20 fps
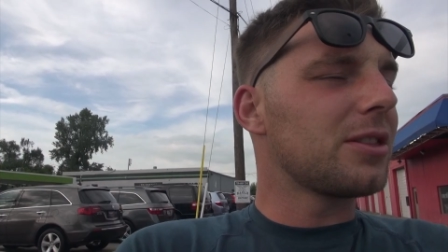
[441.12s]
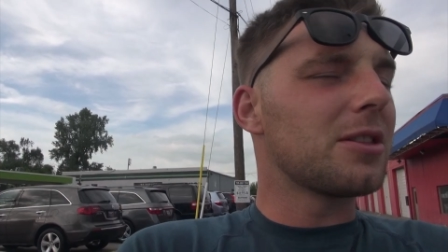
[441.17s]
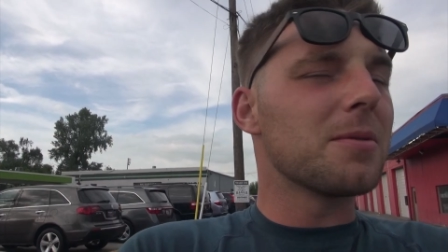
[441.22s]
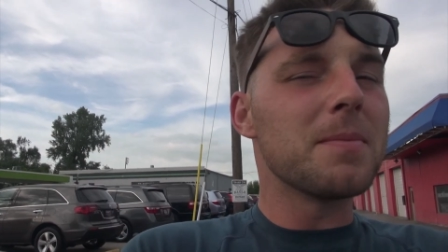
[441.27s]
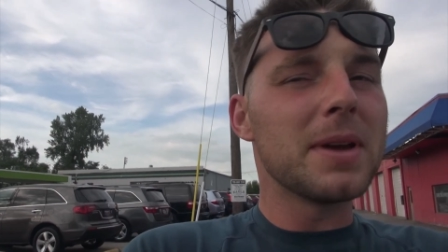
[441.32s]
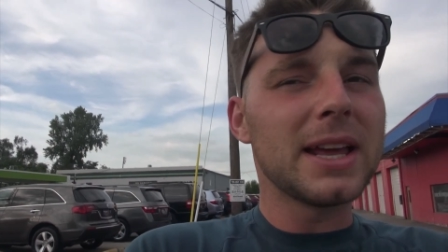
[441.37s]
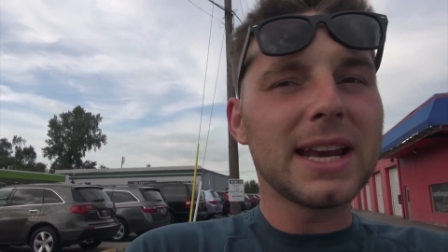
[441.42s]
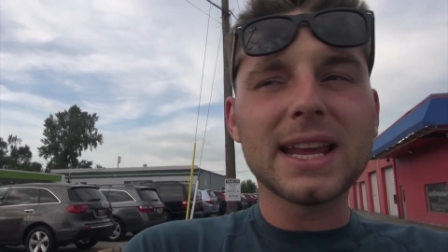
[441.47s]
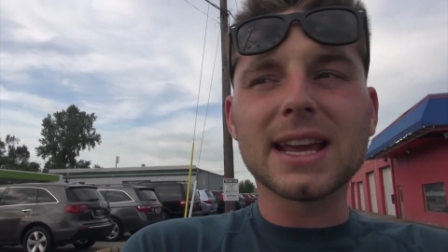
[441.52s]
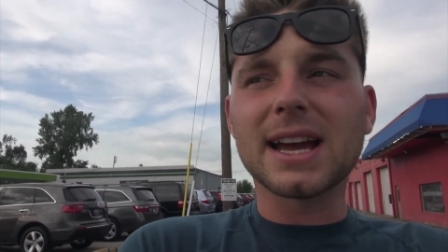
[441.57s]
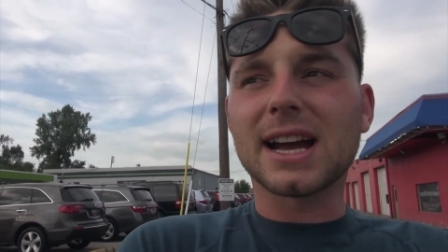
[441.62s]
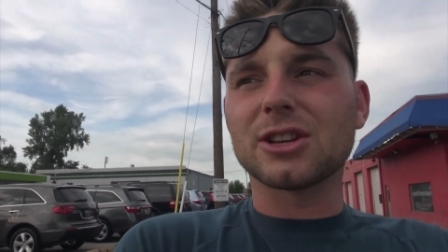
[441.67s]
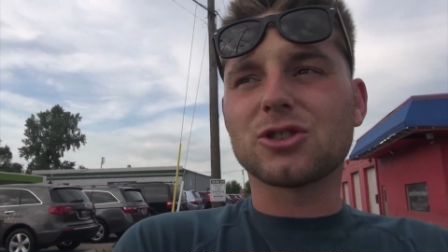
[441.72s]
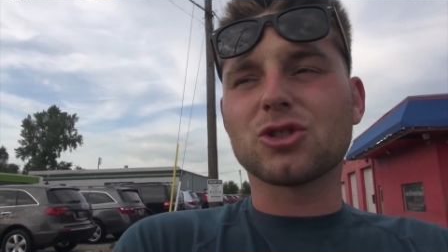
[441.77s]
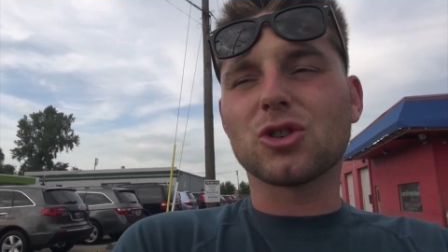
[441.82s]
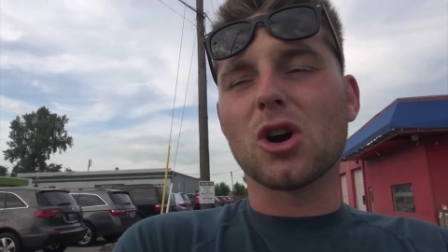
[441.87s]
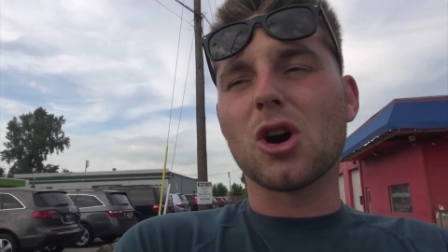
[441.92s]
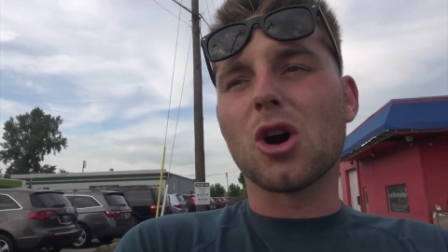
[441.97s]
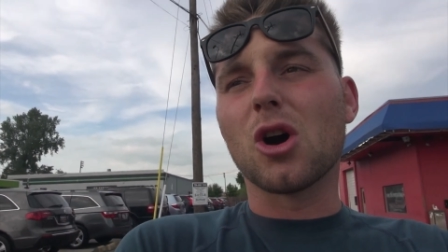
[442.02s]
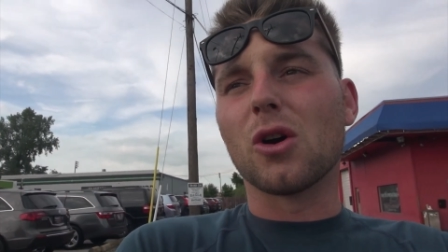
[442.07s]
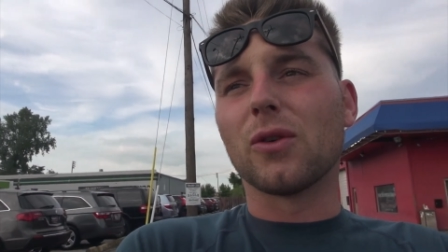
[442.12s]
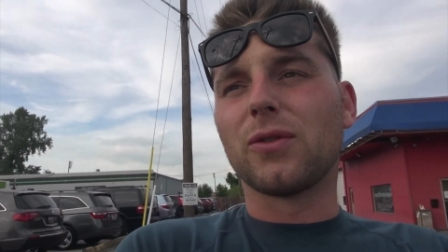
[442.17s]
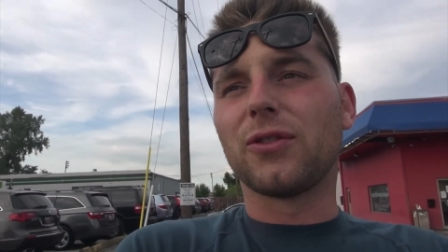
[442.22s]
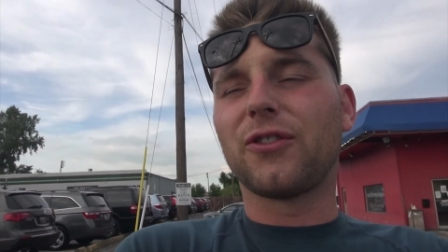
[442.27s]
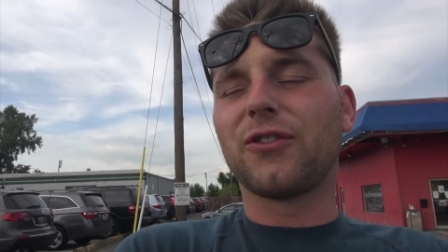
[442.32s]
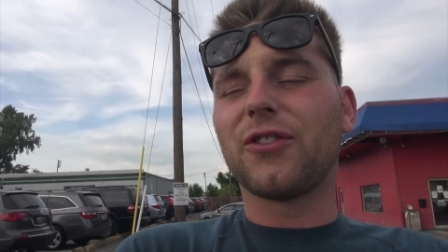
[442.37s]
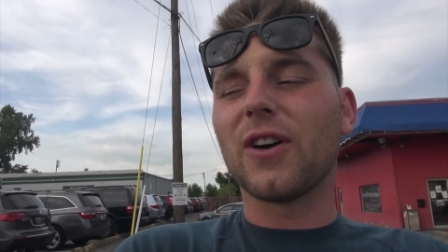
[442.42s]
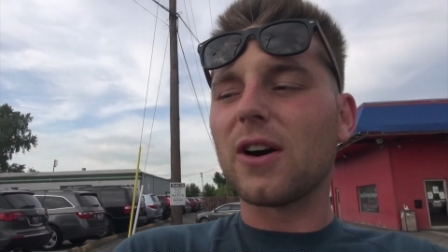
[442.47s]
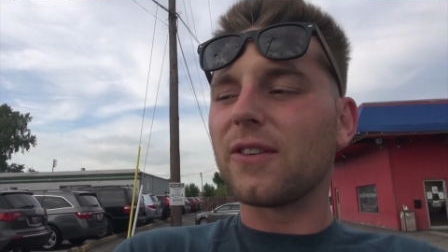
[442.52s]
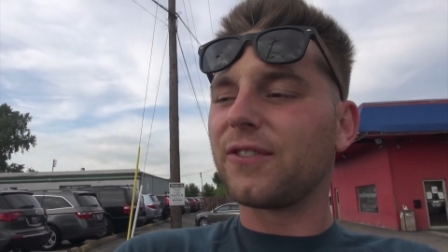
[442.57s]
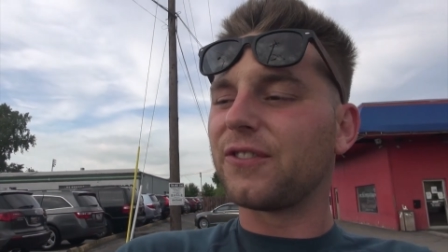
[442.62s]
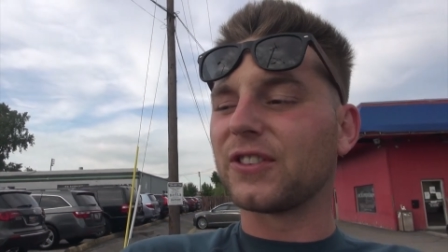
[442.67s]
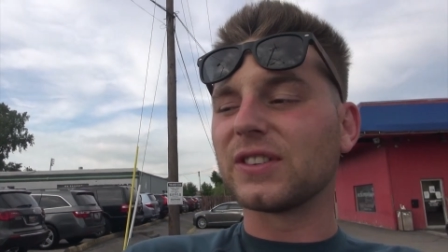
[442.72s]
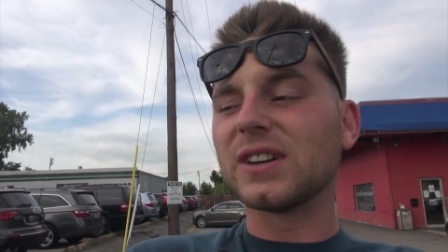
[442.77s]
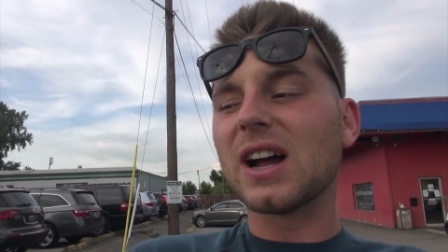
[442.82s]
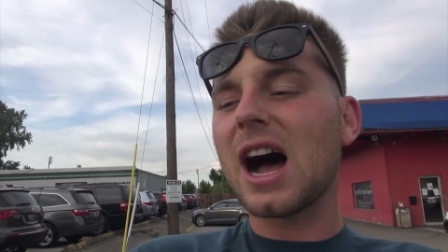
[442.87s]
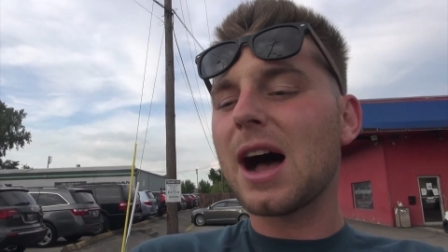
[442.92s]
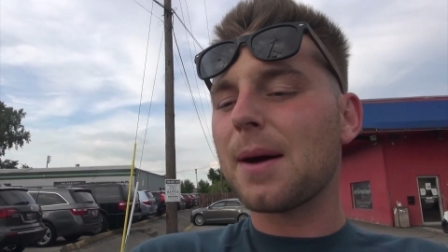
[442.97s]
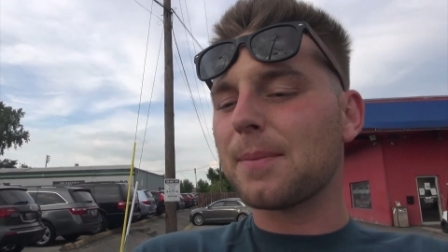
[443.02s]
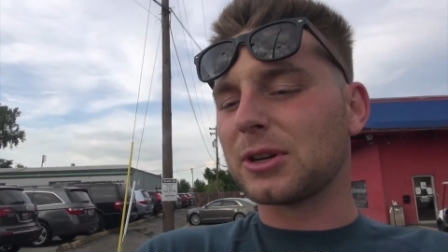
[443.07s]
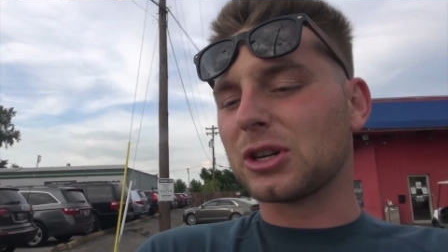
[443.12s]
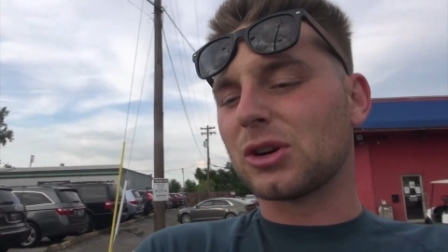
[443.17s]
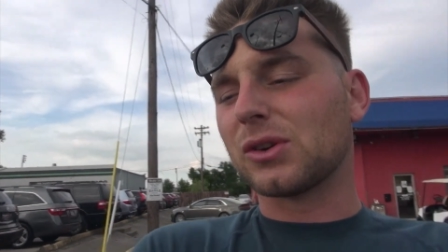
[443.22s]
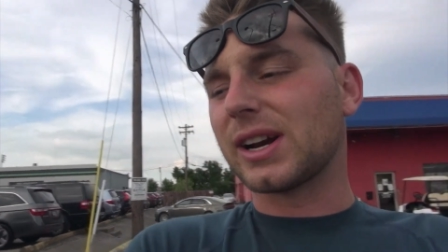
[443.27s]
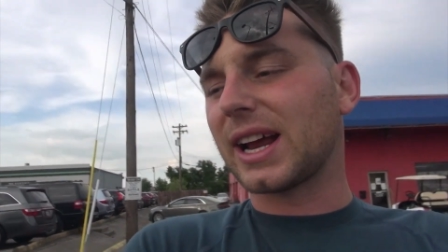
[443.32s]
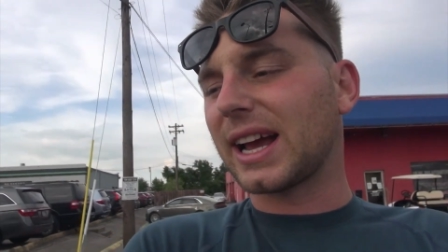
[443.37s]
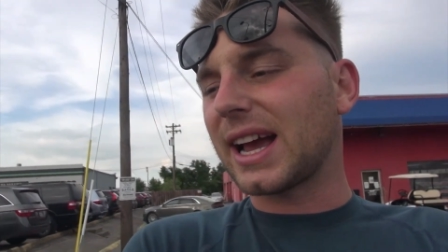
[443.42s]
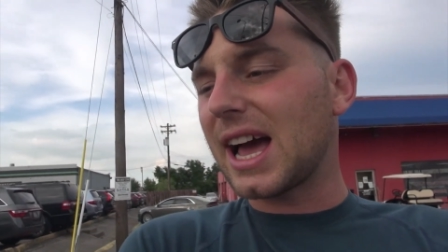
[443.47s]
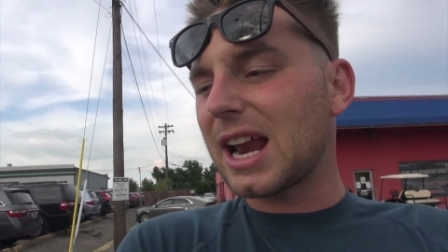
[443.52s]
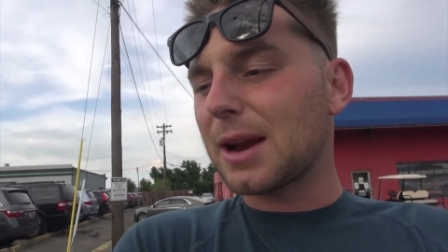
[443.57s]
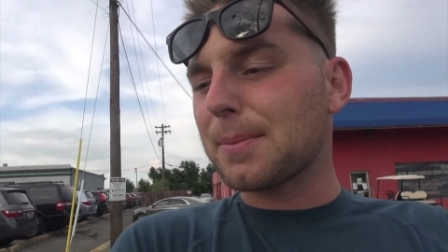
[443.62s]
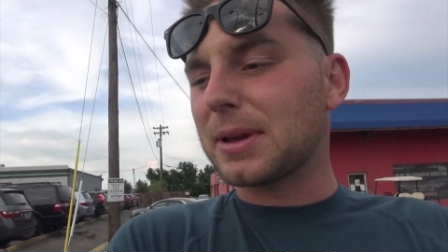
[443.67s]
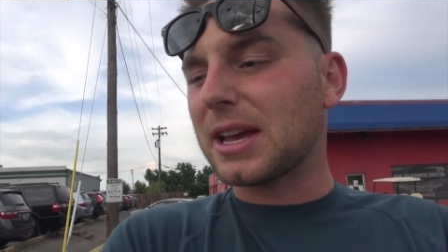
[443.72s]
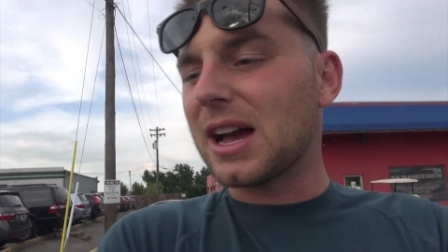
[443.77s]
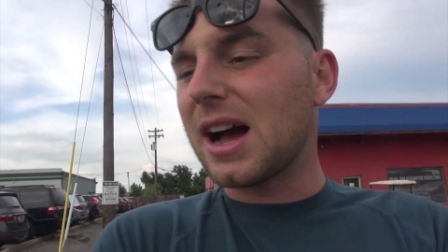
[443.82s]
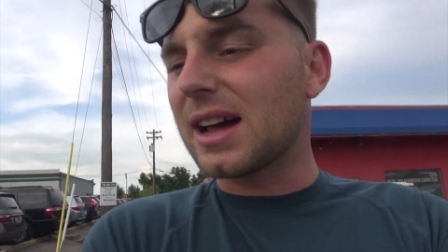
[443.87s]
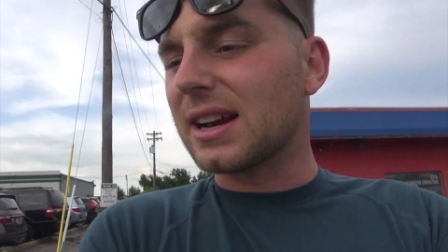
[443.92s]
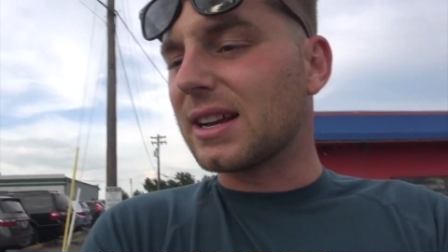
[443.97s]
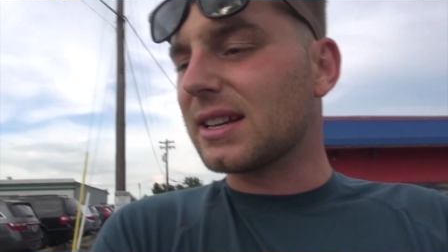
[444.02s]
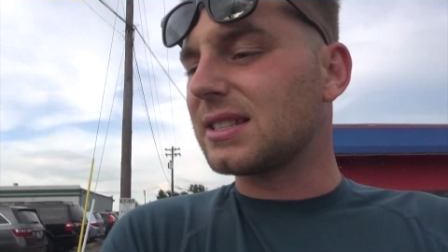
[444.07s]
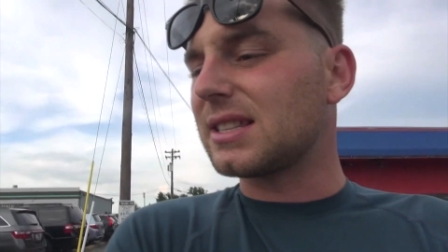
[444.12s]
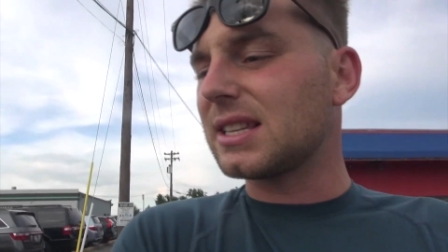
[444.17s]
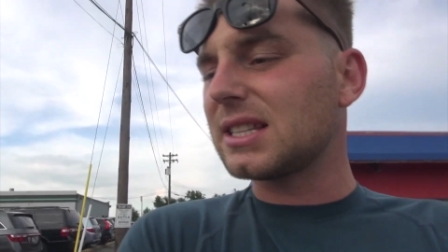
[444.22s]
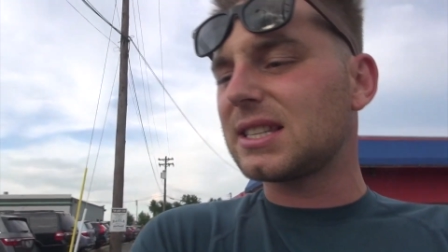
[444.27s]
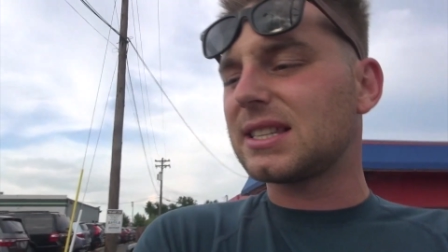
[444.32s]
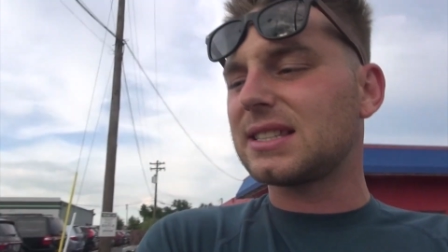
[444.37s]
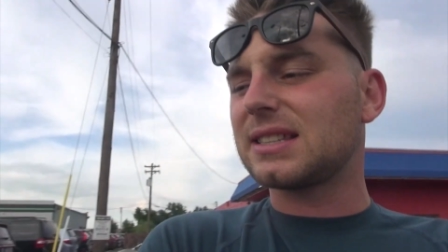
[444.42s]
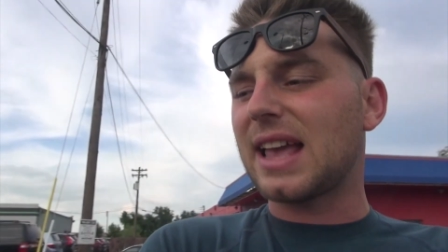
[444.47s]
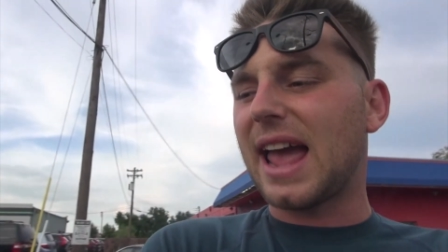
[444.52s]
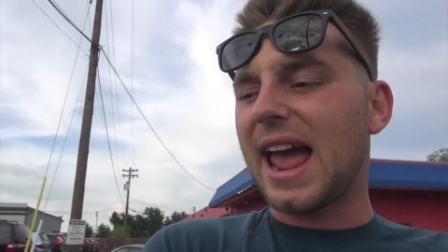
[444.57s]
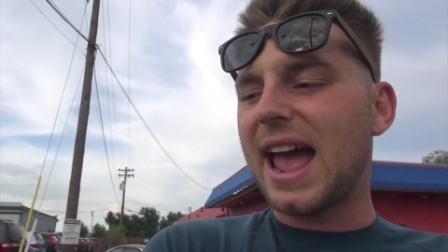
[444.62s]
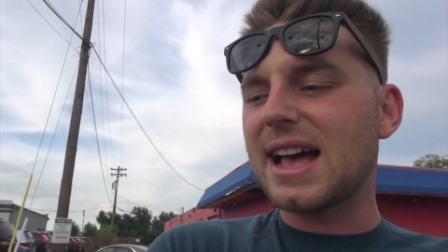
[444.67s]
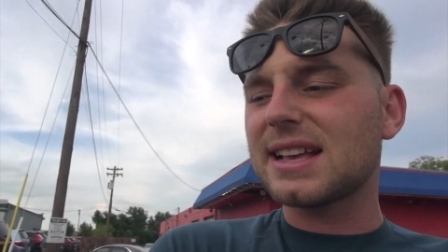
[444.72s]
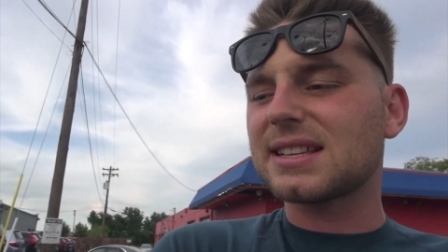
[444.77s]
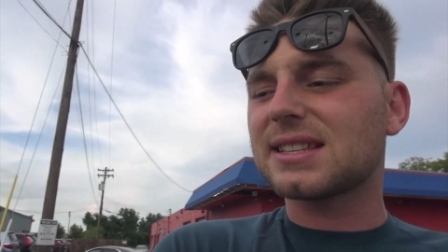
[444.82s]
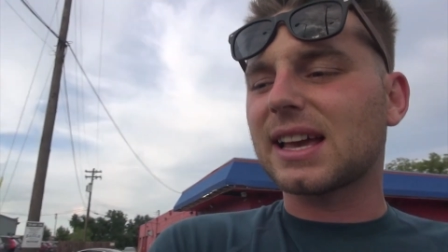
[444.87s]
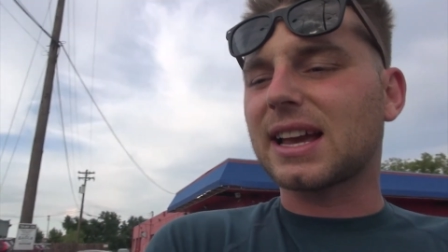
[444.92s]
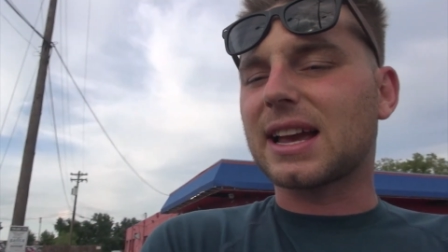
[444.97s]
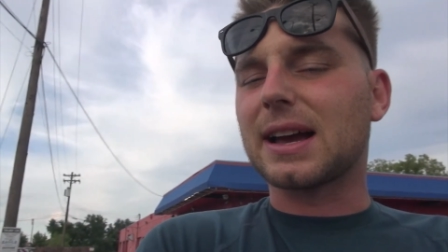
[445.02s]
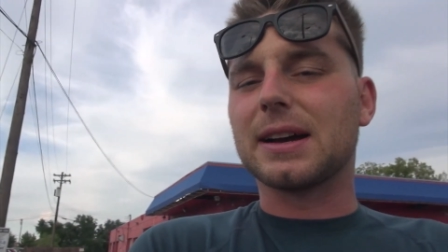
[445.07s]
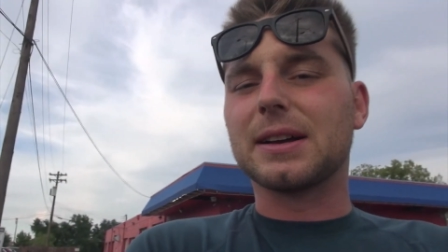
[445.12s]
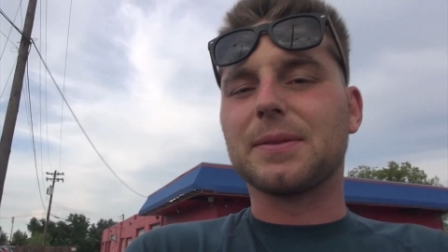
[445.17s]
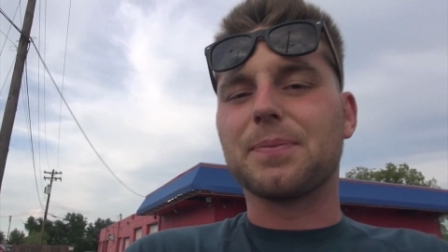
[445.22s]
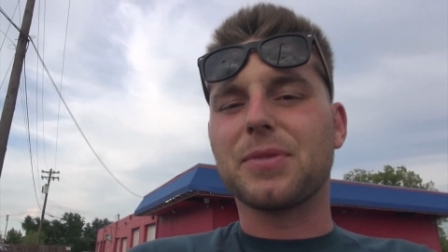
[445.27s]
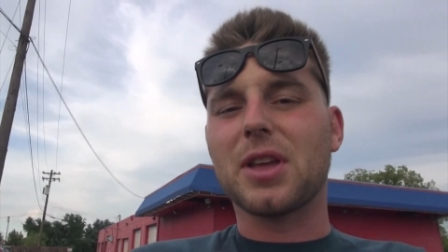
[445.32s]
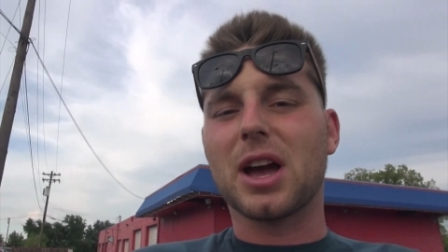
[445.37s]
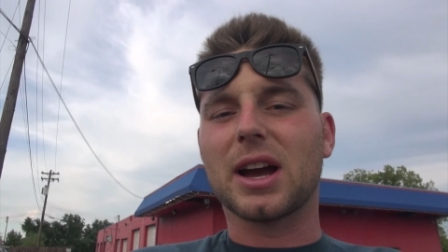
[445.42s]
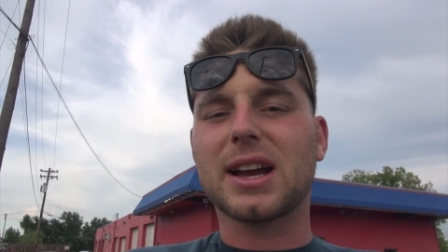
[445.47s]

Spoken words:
The Mini I drove felt phenomenal, and I gotta be honest, this has like a